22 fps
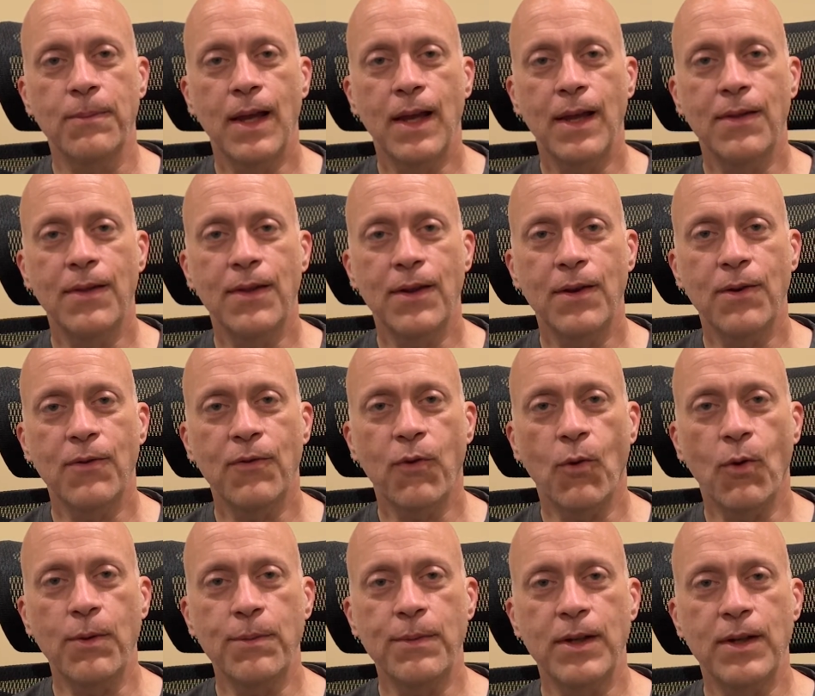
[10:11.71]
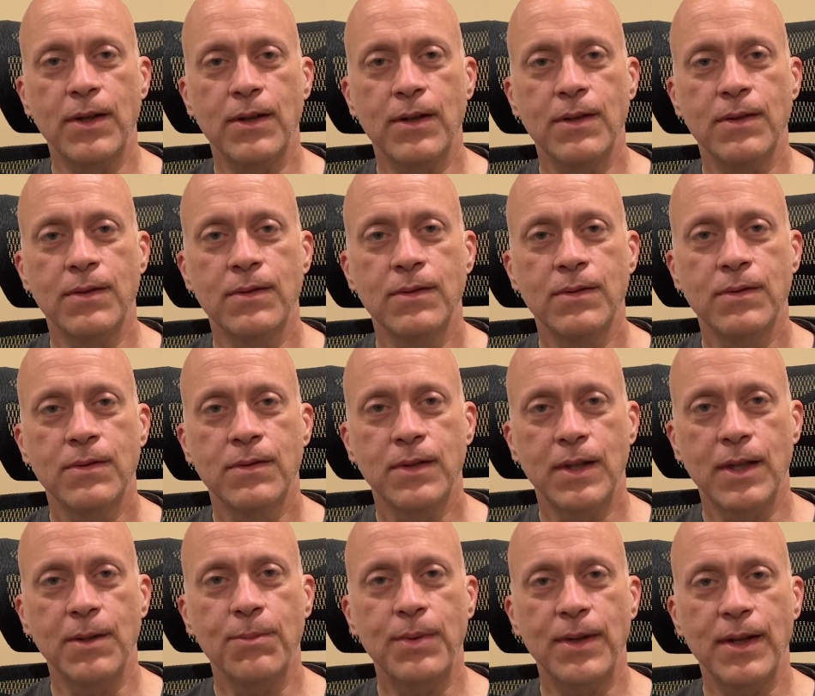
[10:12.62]
And their formula, the
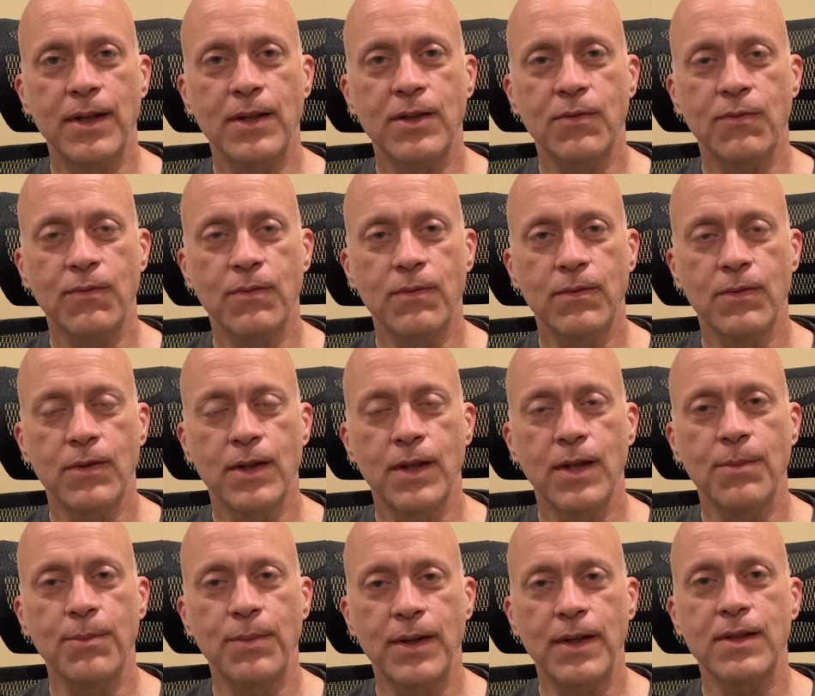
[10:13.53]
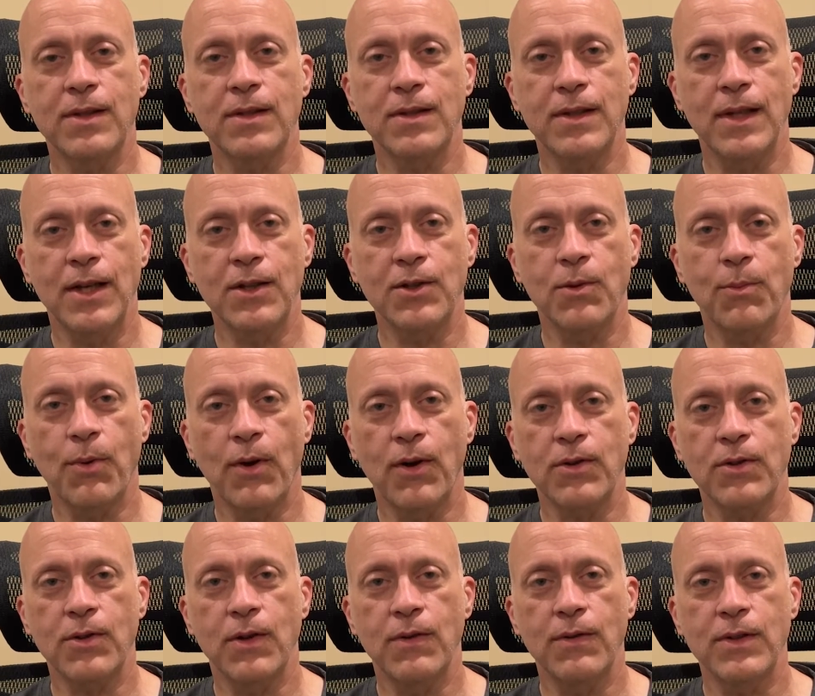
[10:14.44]
NPS is National Park
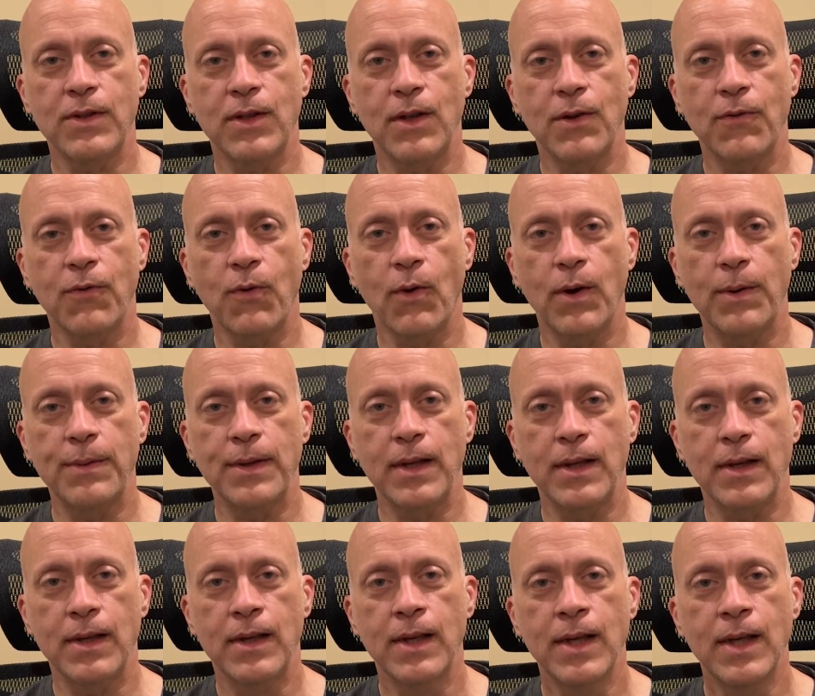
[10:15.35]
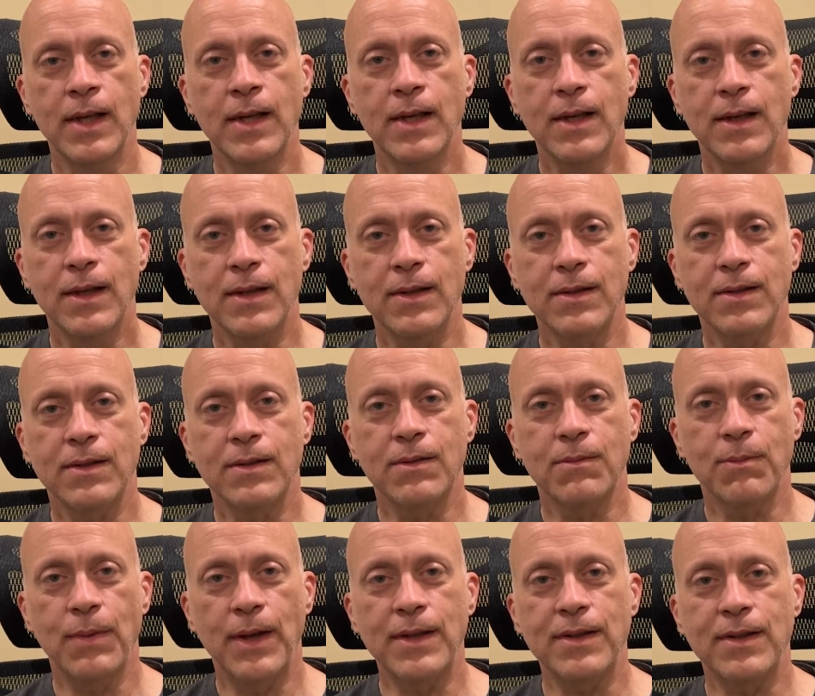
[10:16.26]
Service, their formula is
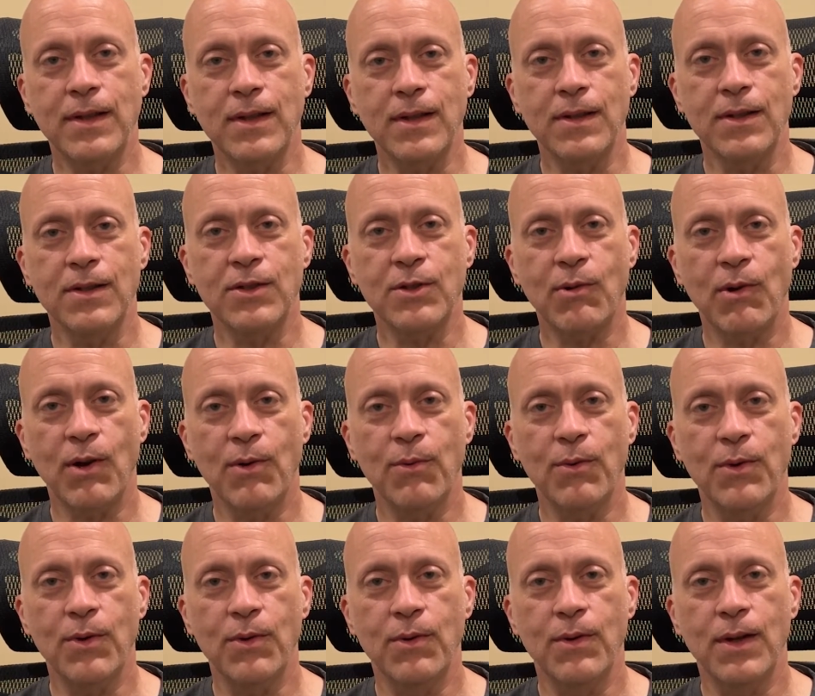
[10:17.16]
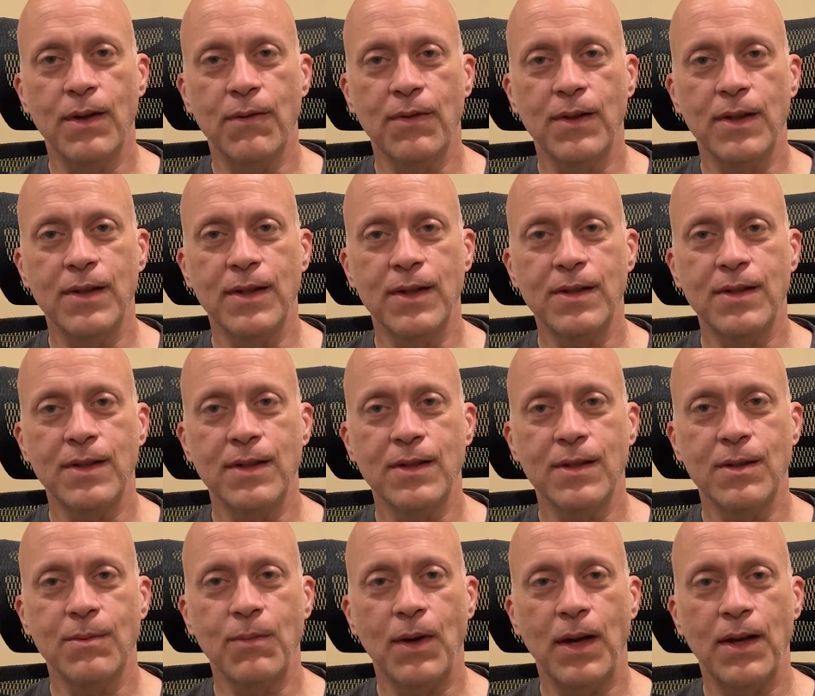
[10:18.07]
basically the square root of the distance
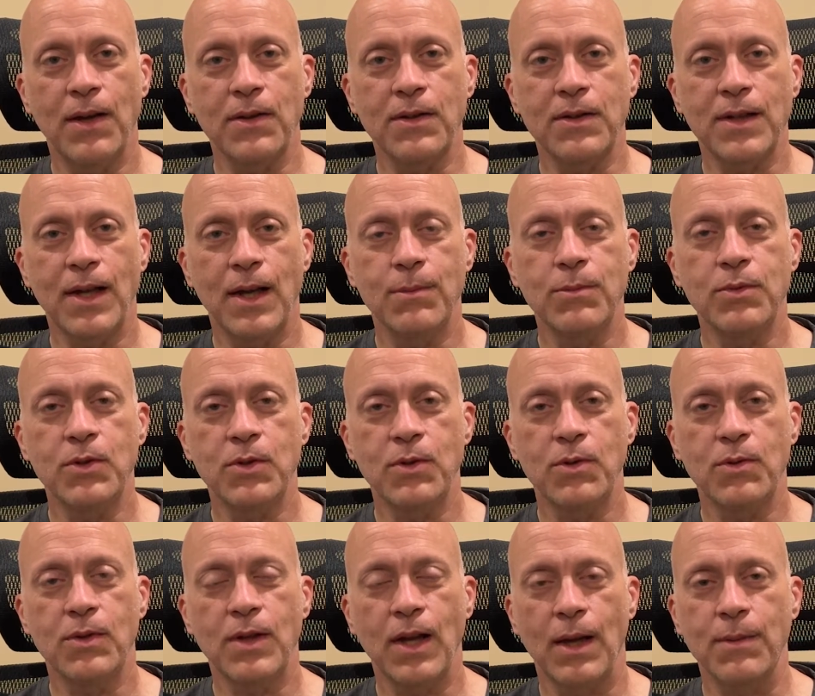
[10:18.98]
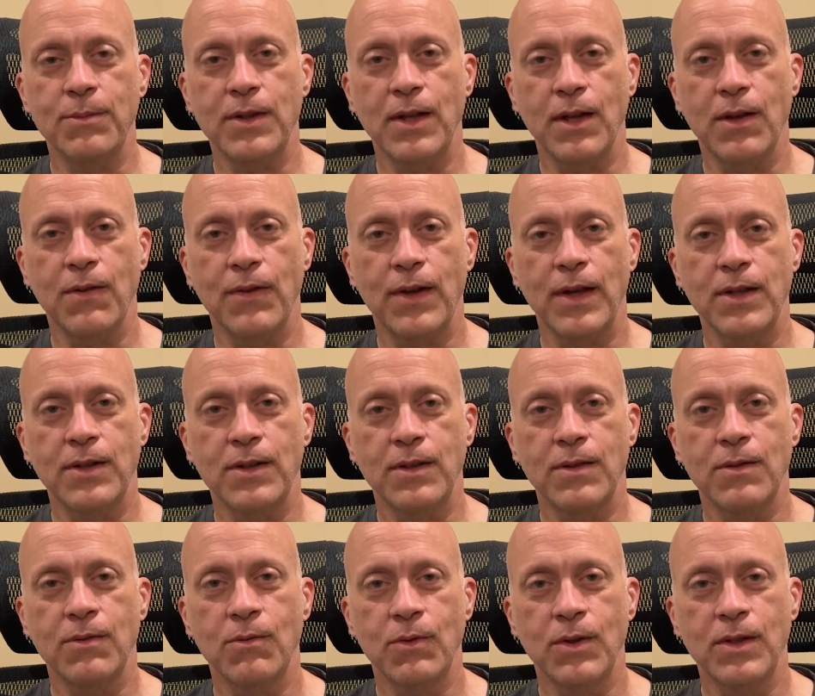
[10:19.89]
in miles times 2 times elevation,
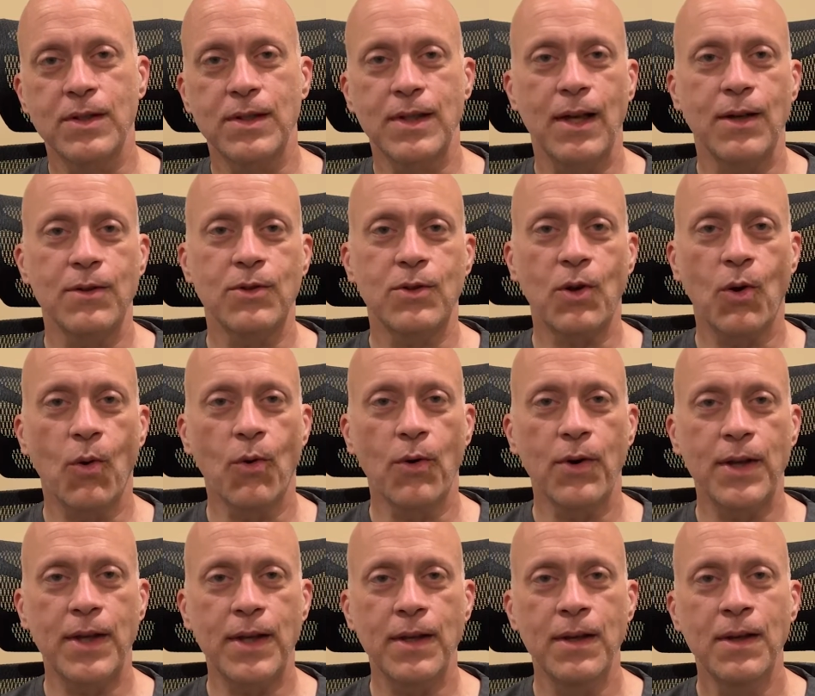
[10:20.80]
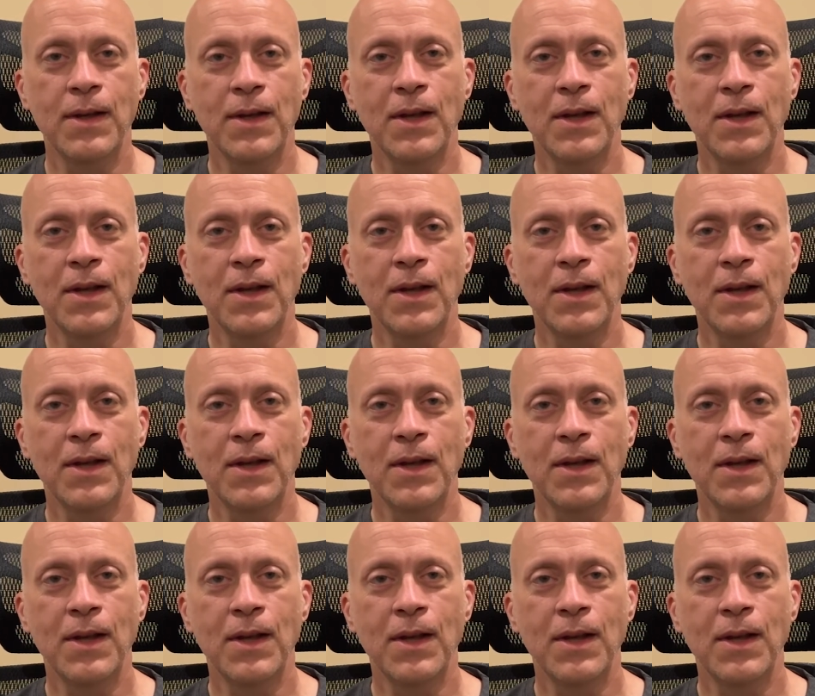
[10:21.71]
which sounds corny,